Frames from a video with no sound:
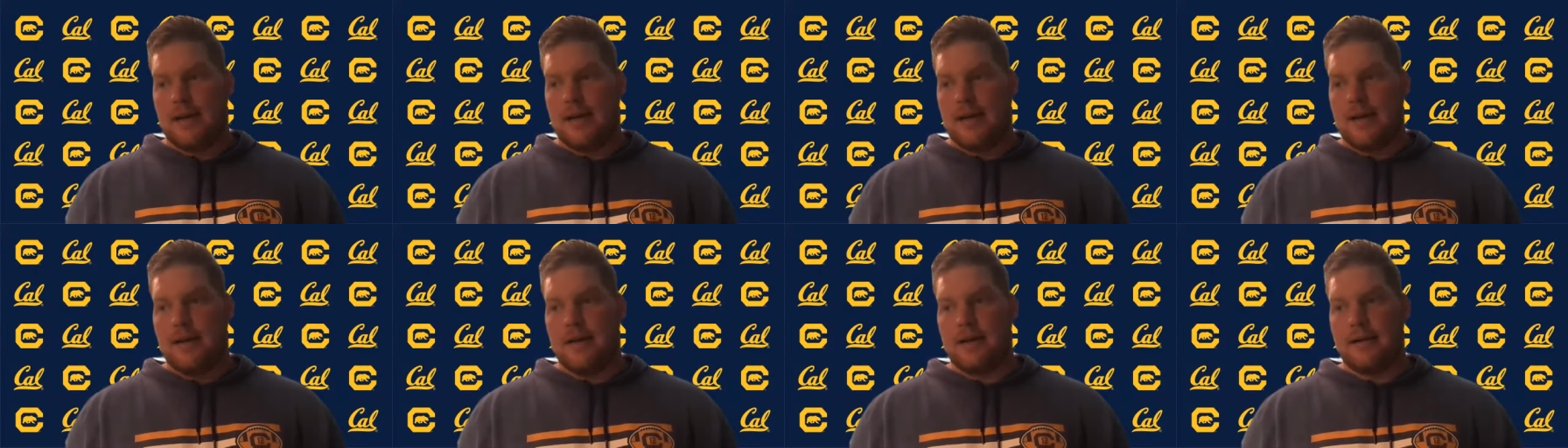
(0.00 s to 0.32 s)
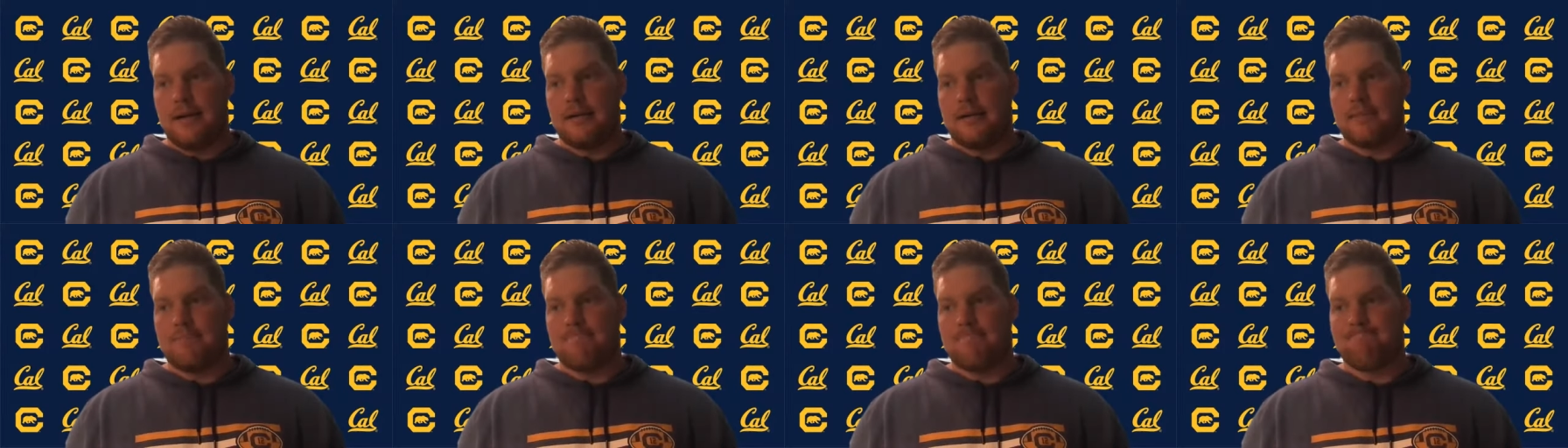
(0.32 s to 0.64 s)

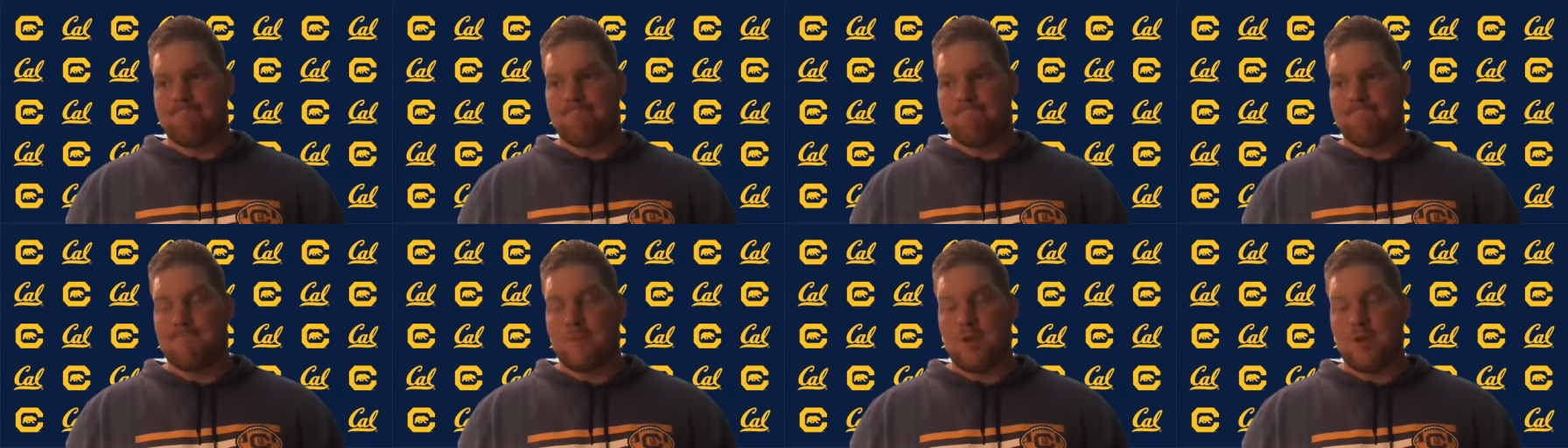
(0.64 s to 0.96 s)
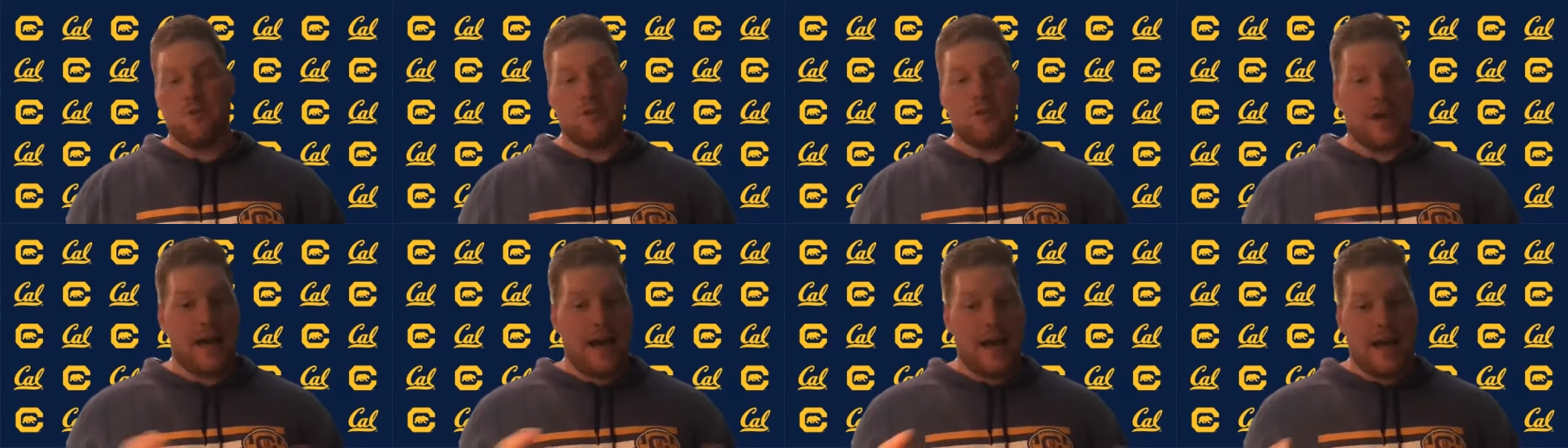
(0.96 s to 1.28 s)
um, you
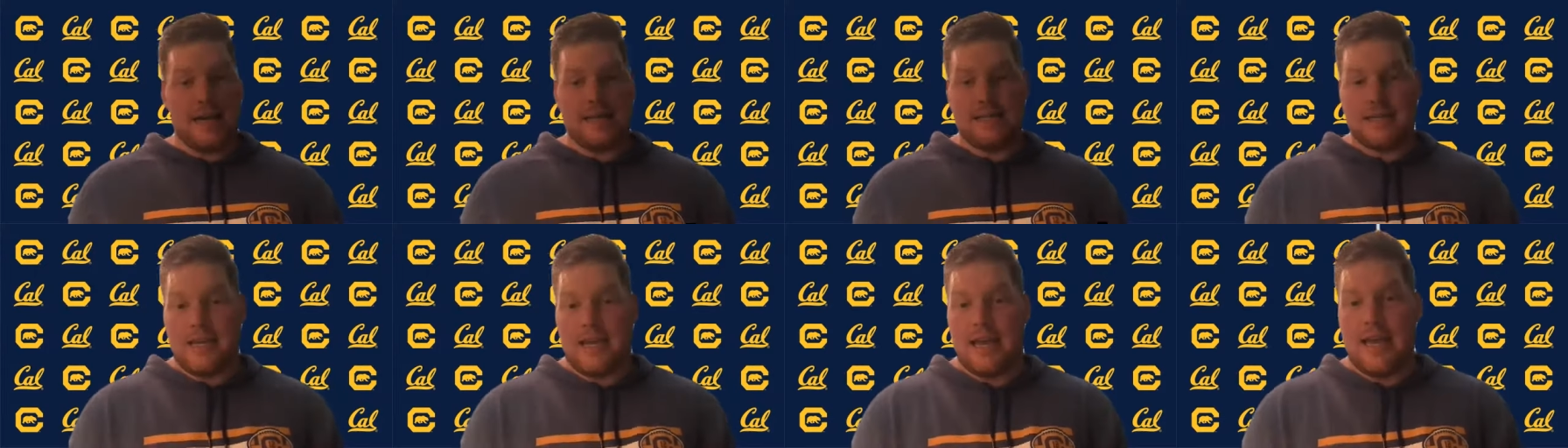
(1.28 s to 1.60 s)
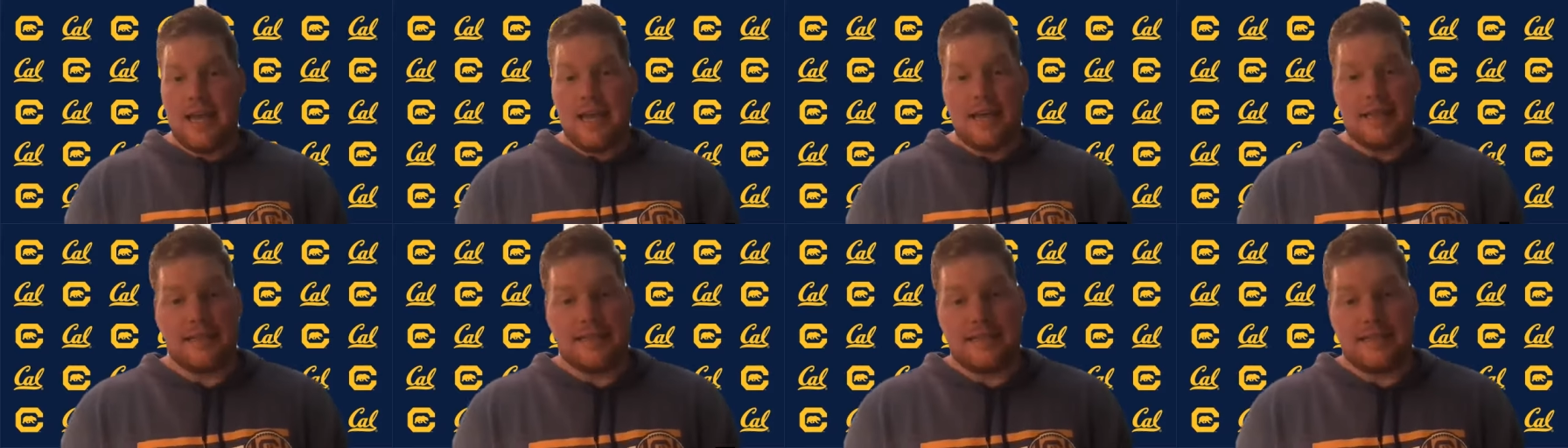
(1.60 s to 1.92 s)
guys
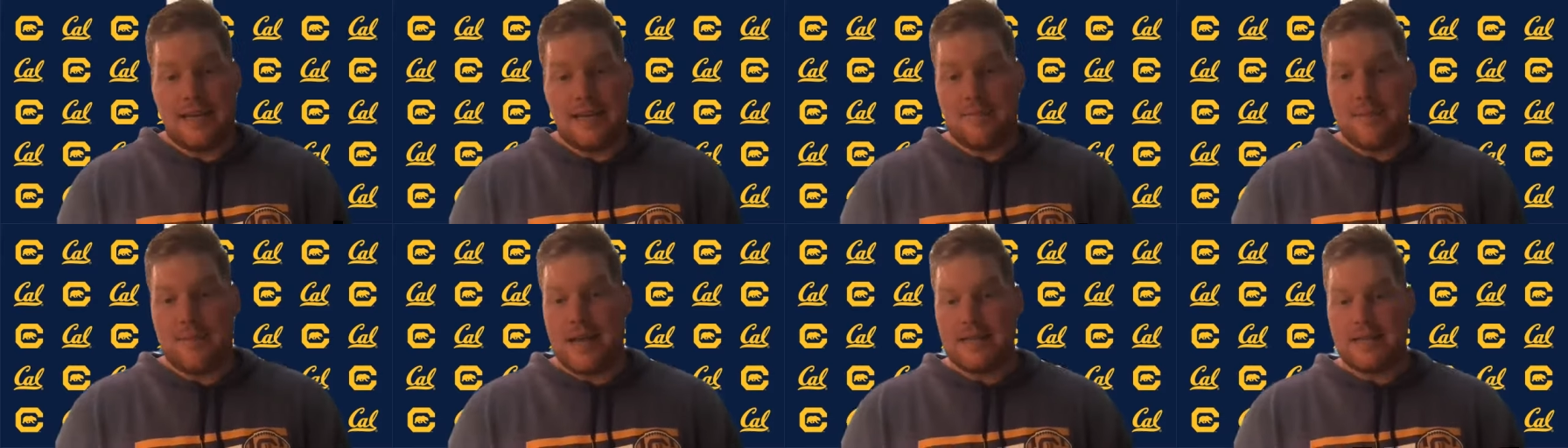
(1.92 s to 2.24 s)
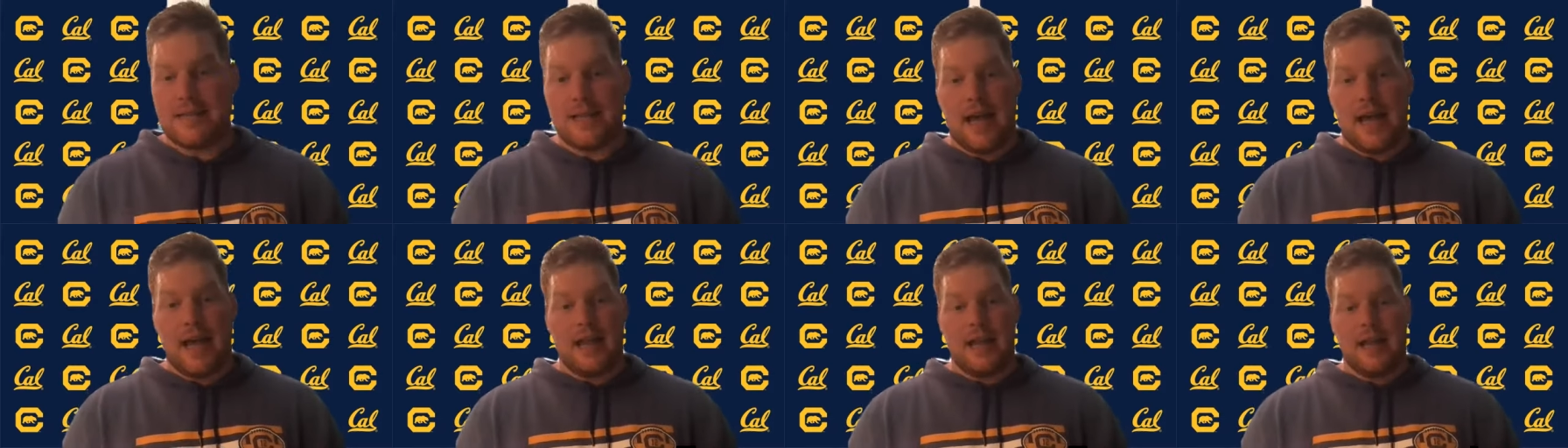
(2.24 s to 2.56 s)
and the teammates
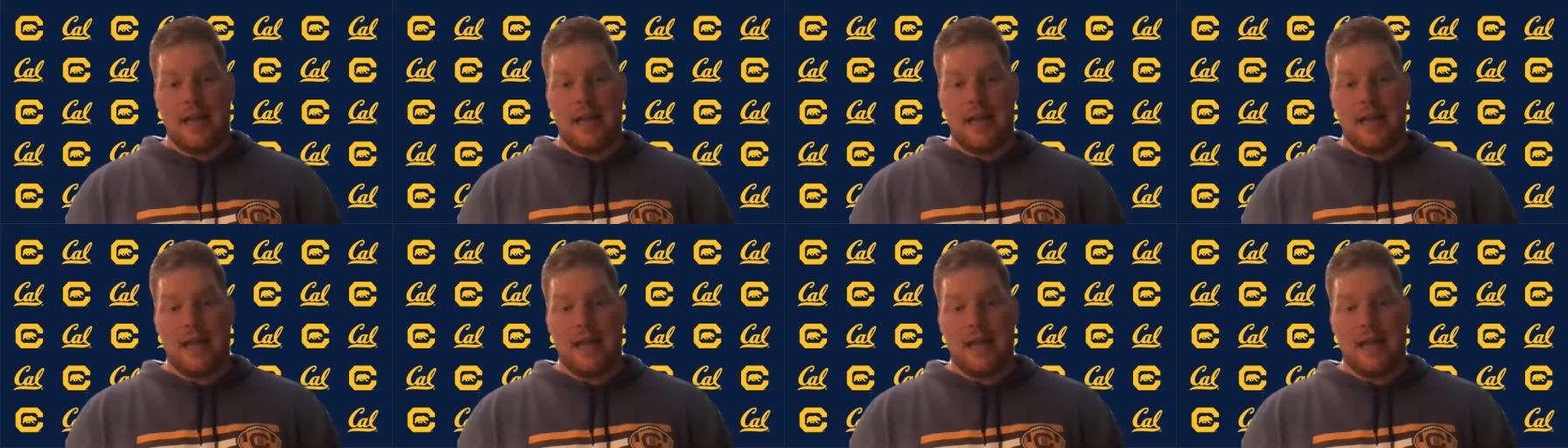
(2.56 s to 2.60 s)
that